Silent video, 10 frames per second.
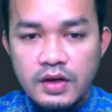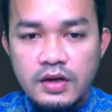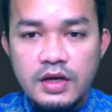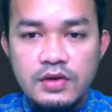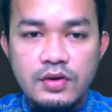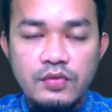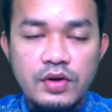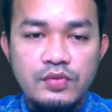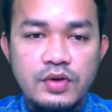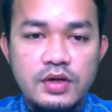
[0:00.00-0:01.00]
then
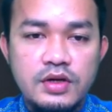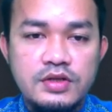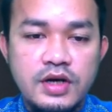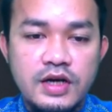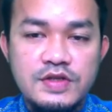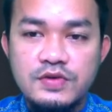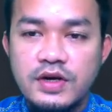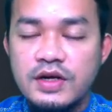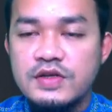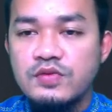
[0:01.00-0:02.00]
when we try to
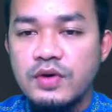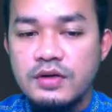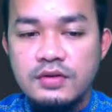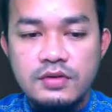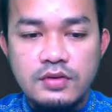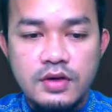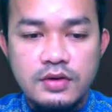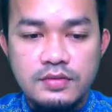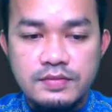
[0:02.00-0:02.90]
run this one, okay,